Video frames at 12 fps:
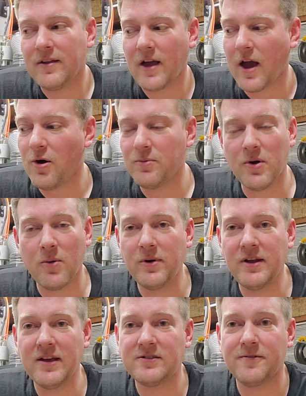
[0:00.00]
i hope
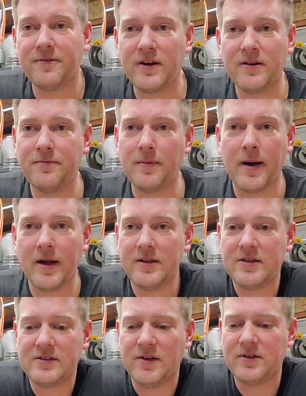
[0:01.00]
nobody gets offended by
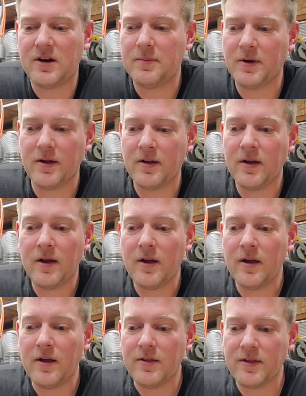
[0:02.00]
this out there but
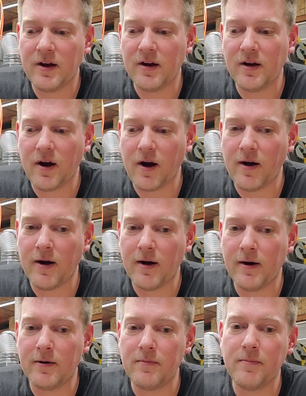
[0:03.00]
there
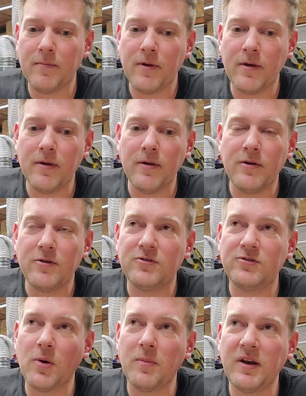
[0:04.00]
are
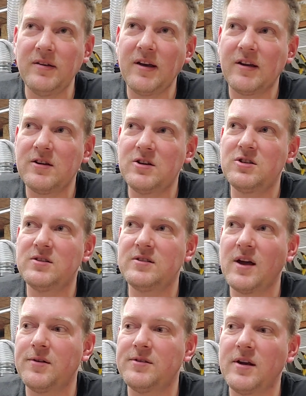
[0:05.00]
so many technicians
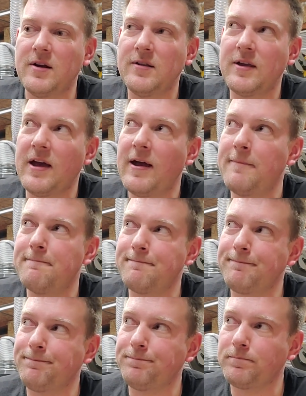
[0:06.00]
out there that
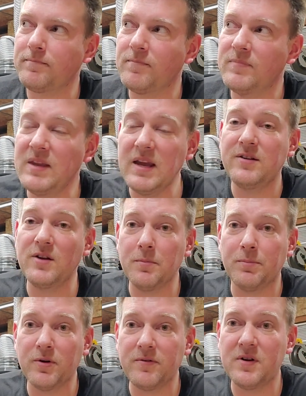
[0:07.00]
need to
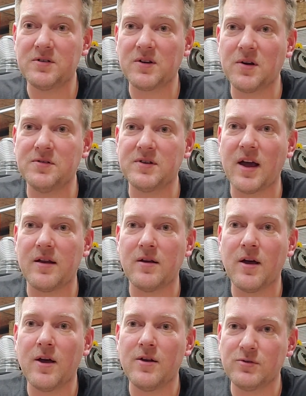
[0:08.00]
improve their skill set.
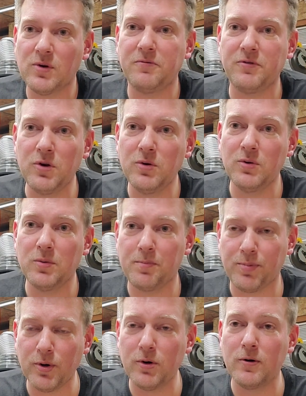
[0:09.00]
So if you
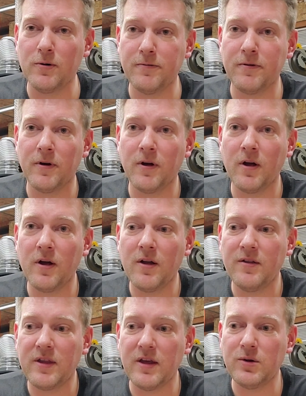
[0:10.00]
prove
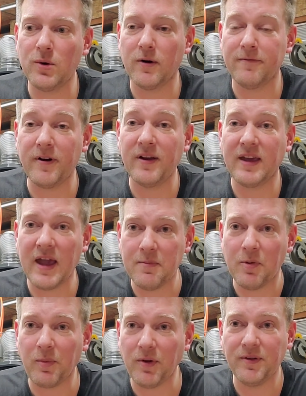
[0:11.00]
that you are a very
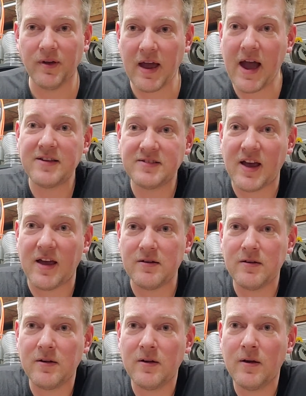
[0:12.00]
capable asset,
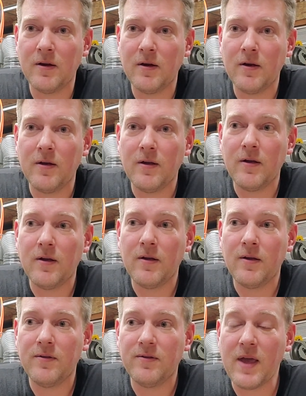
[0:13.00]

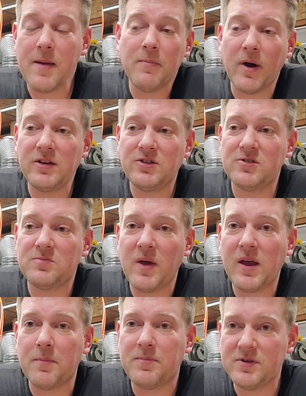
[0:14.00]
they might just make a